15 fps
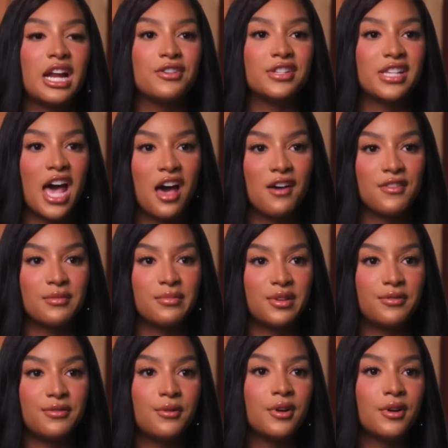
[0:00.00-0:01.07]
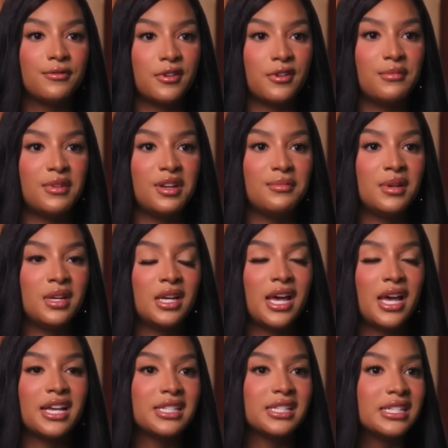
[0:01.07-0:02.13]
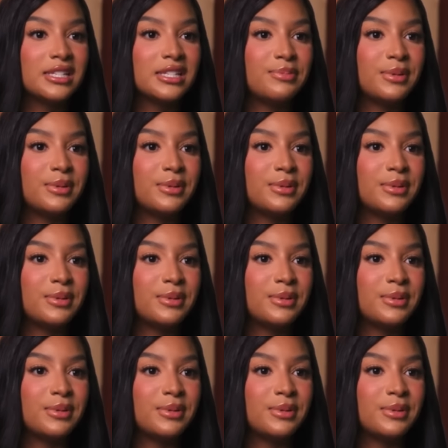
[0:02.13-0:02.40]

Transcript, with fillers: is again telling us that he's not